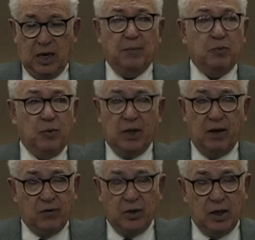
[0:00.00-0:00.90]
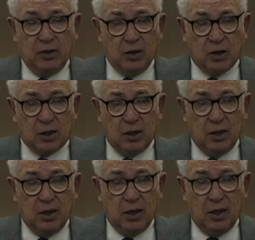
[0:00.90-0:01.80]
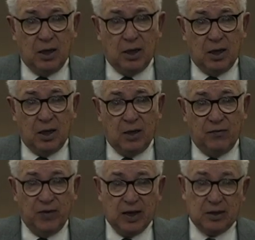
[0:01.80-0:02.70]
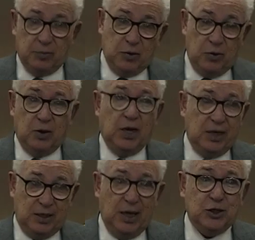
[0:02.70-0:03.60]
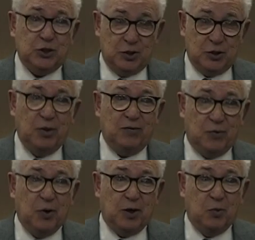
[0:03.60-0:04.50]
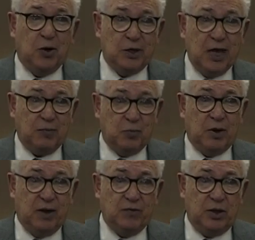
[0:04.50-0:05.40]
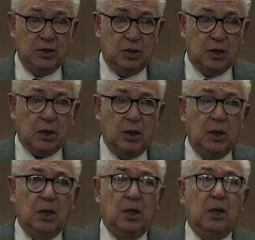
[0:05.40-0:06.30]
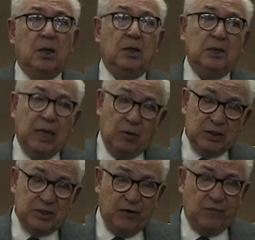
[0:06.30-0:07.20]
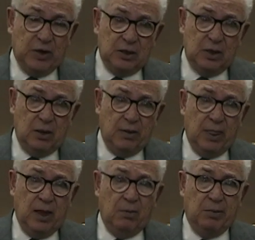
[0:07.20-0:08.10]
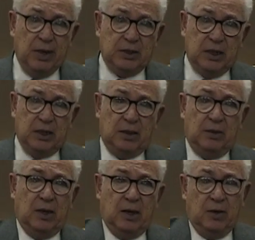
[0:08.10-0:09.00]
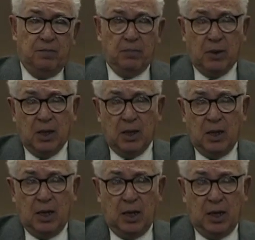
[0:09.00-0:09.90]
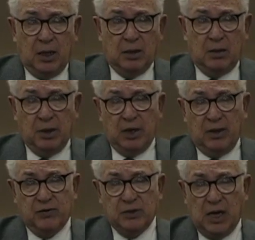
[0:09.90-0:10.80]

kept whatever he took. In fact, up to the United Nations, whoever won a war kept whatever he took. Now it's different. But in the medieval